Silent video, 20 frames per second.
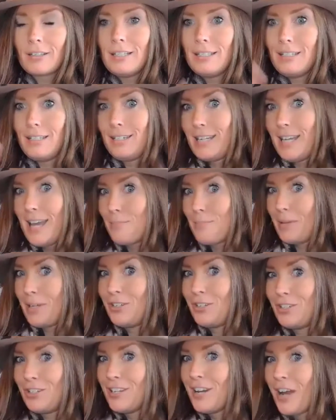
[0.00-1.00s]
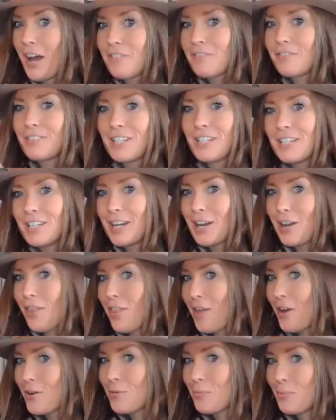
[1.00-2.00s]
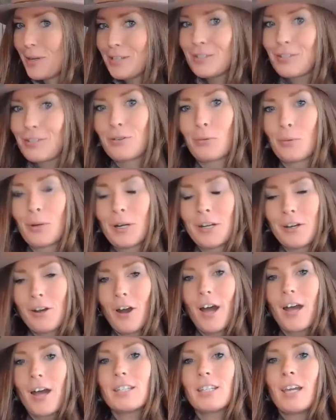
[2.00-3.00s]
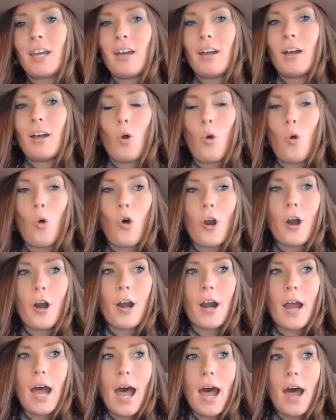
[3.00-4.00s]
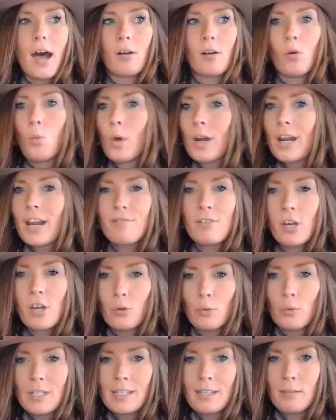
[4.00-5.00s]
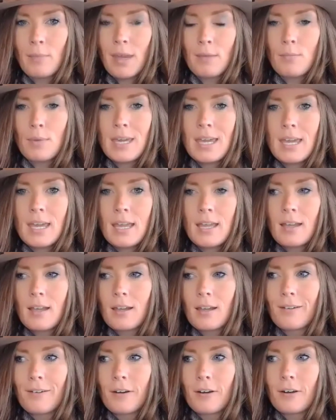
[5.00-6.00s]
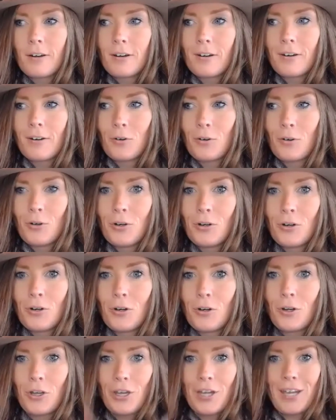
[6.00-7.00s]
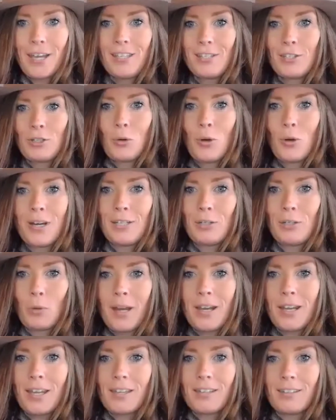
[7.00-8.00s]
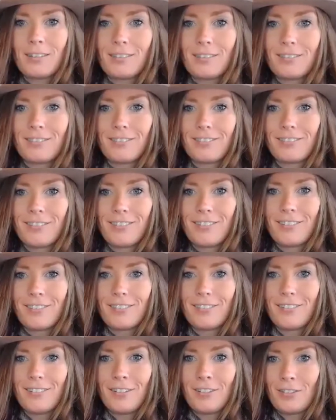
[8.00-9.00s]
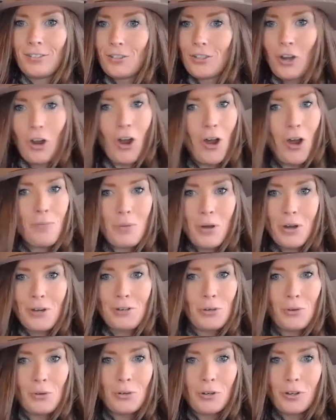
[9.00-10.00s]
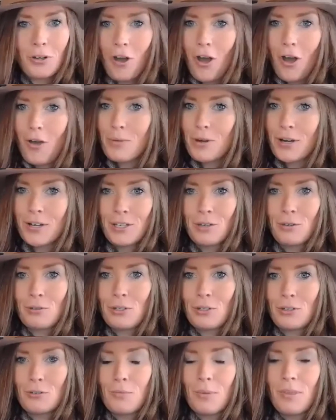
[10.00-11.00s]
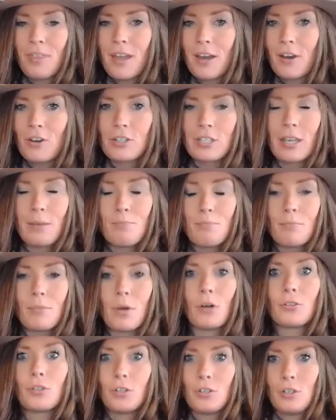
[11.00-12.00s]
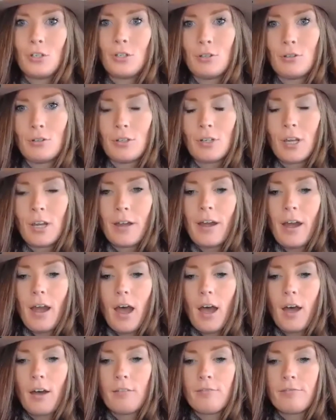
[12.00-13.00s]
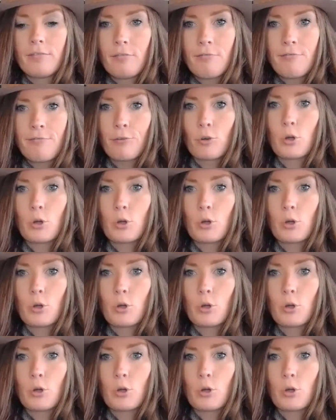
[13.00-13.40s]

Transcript: damaged enough to need a therapist or whatnot, or whatever your reason may be, it's 2020. Hop on Google, hop on YouTube. There is a multitude of free